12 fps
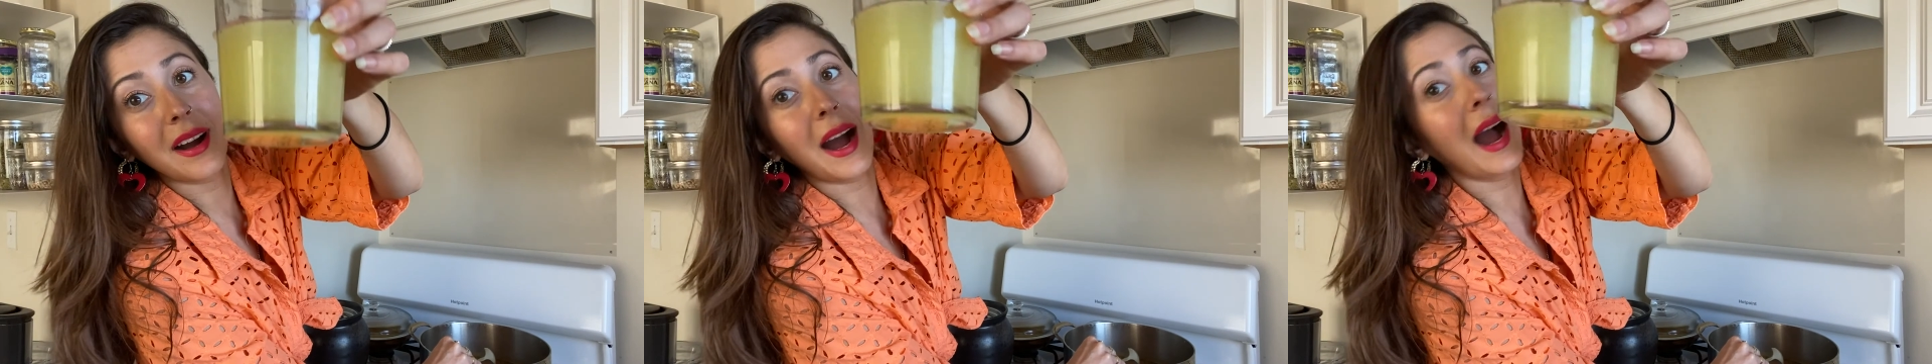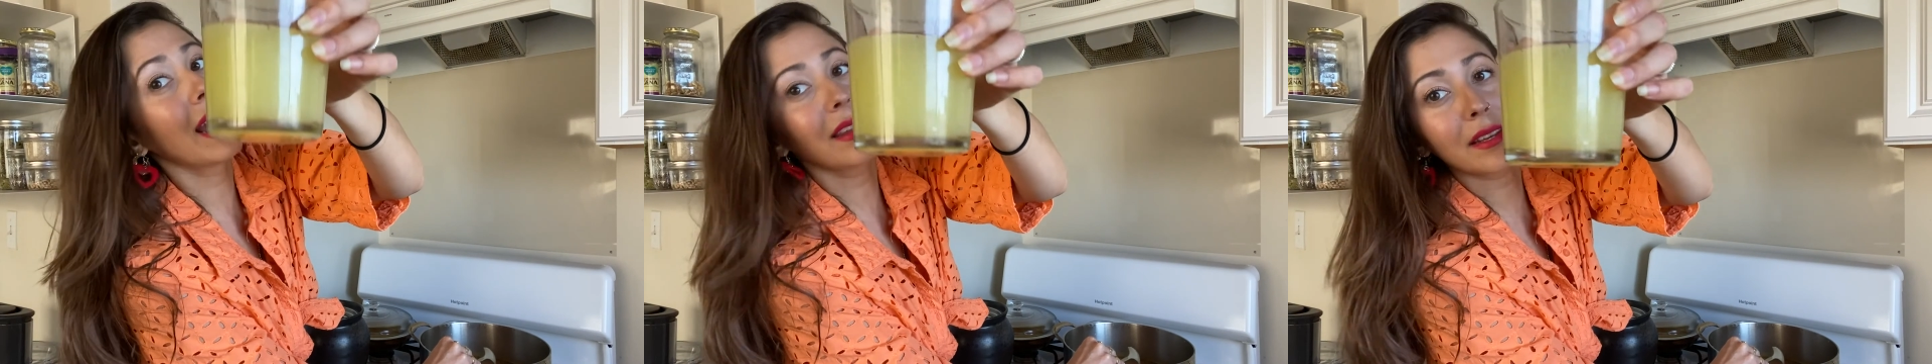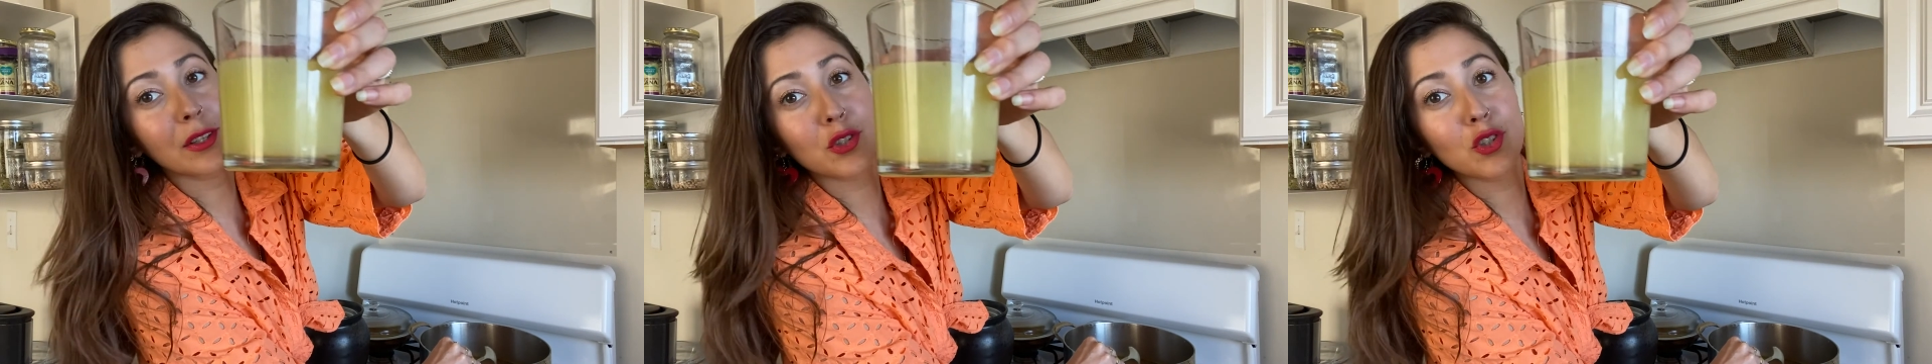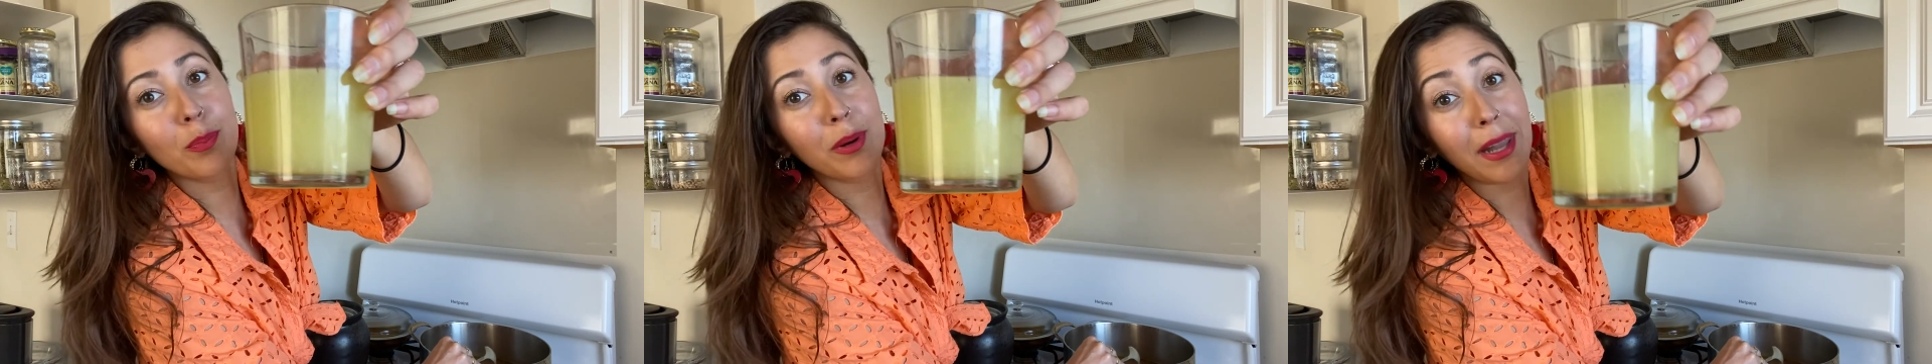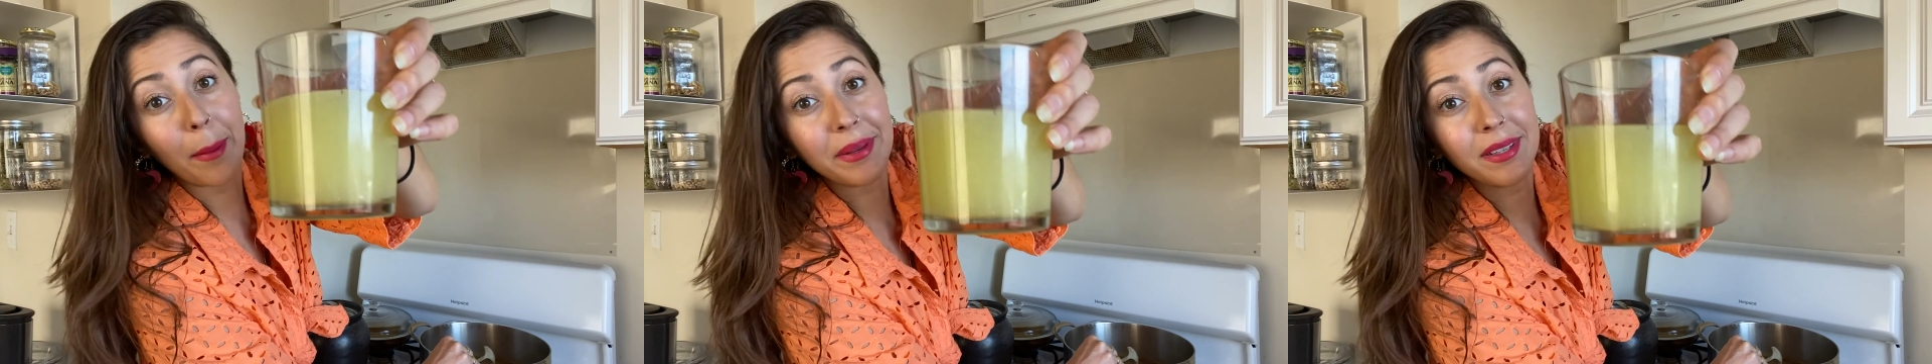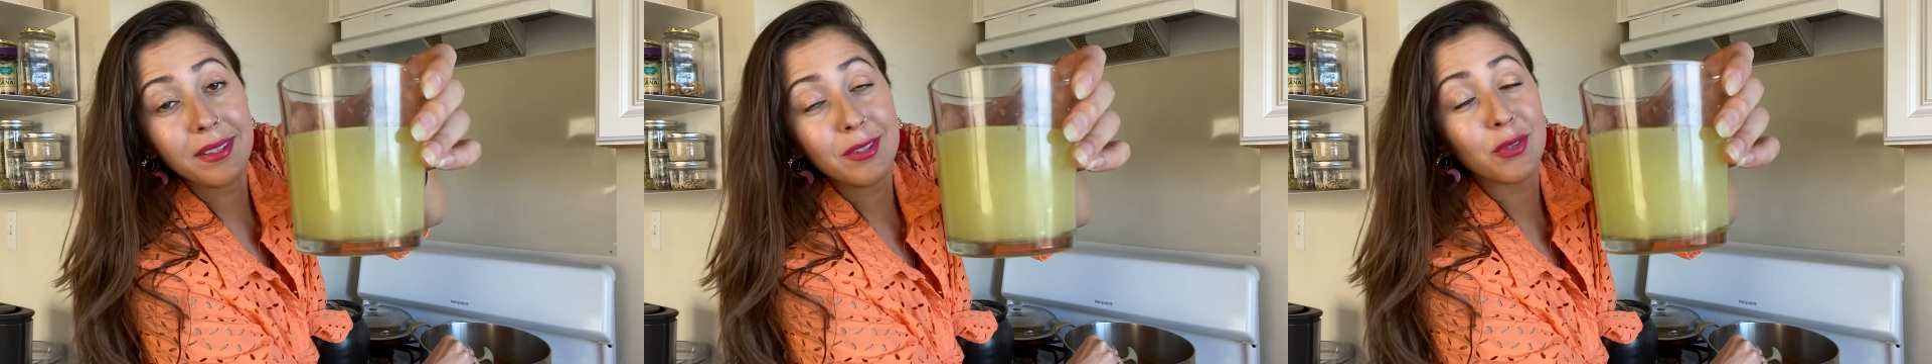I like it super
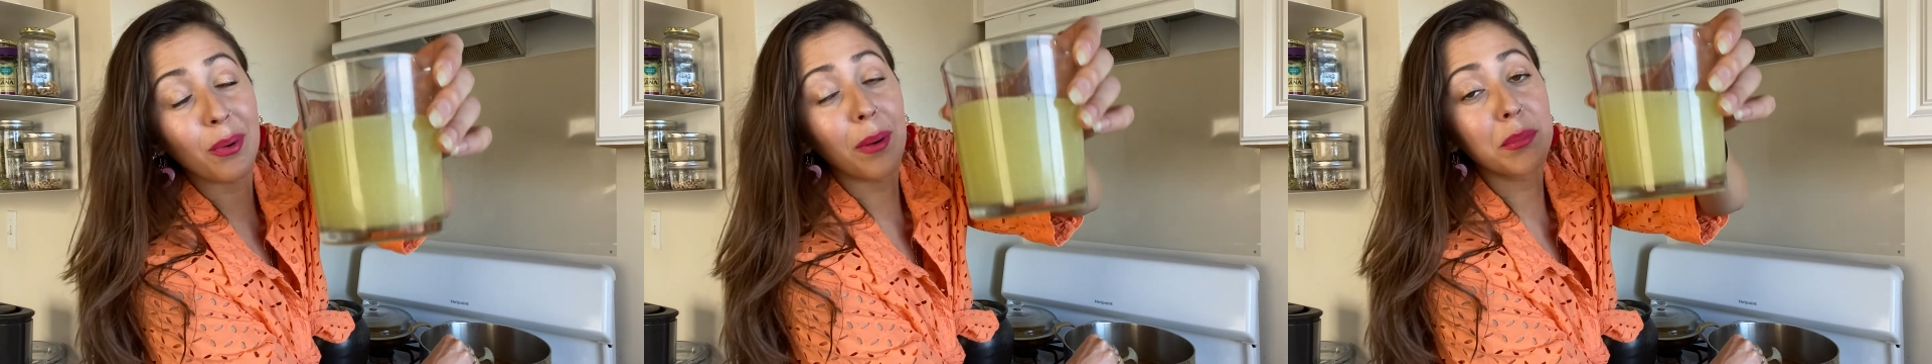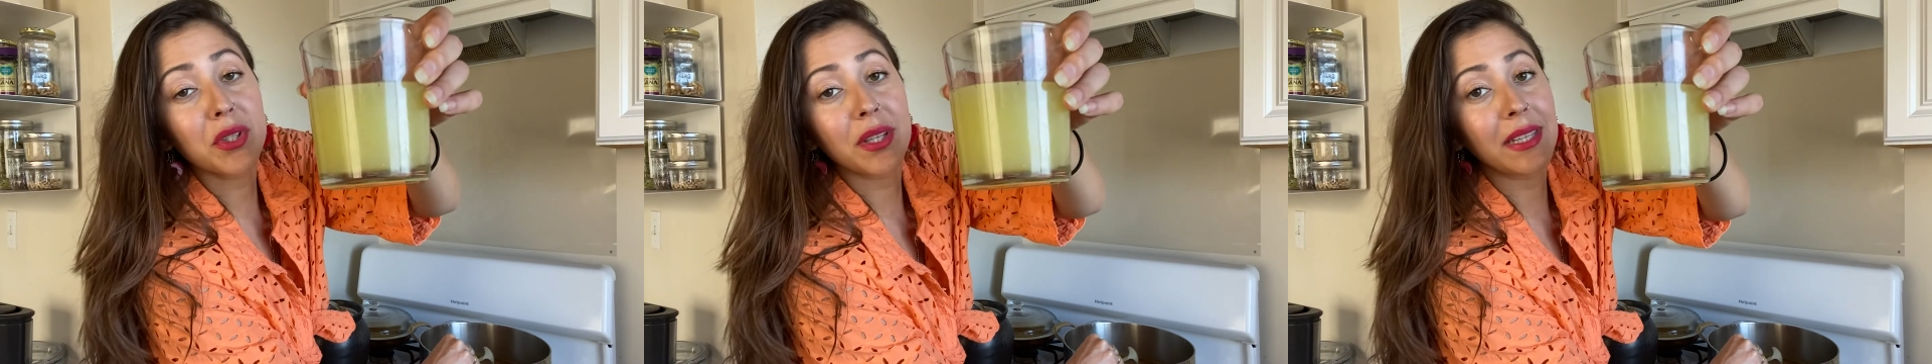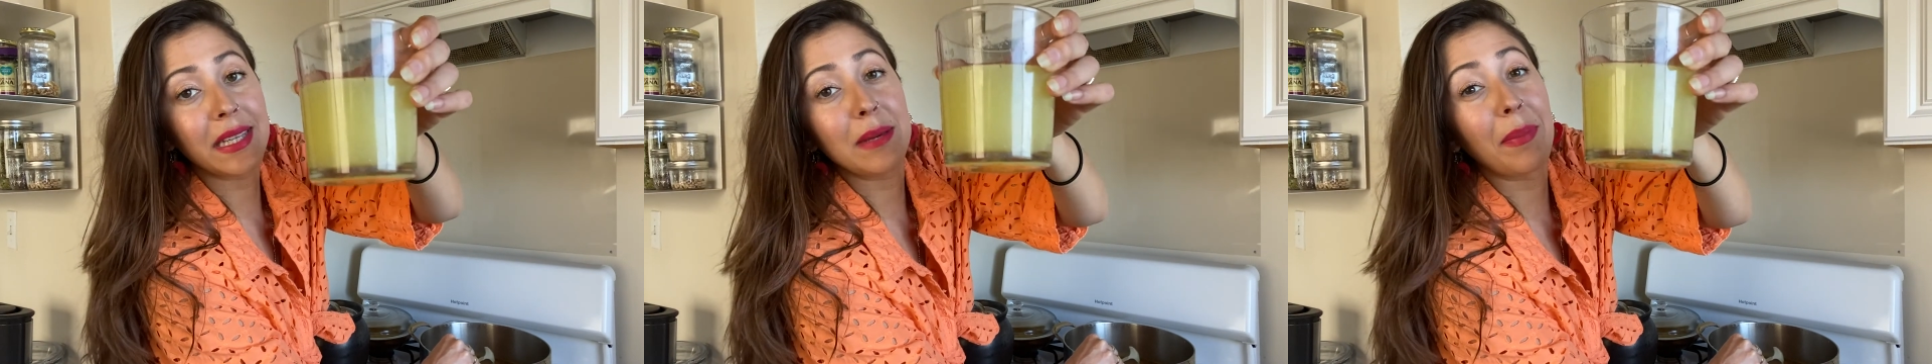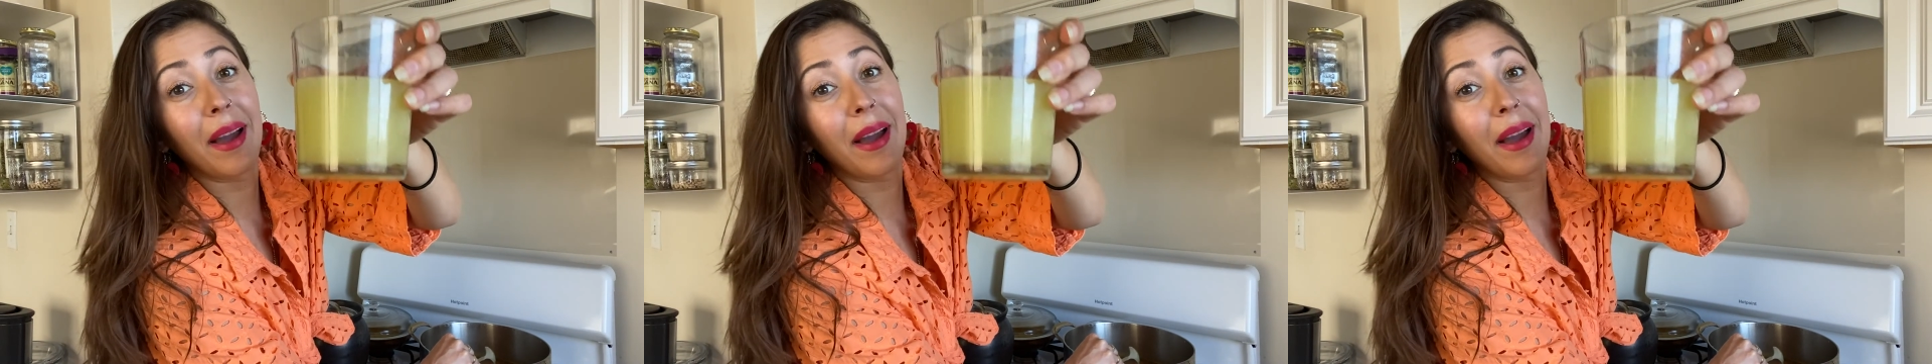lemony, so I'm just gonna keep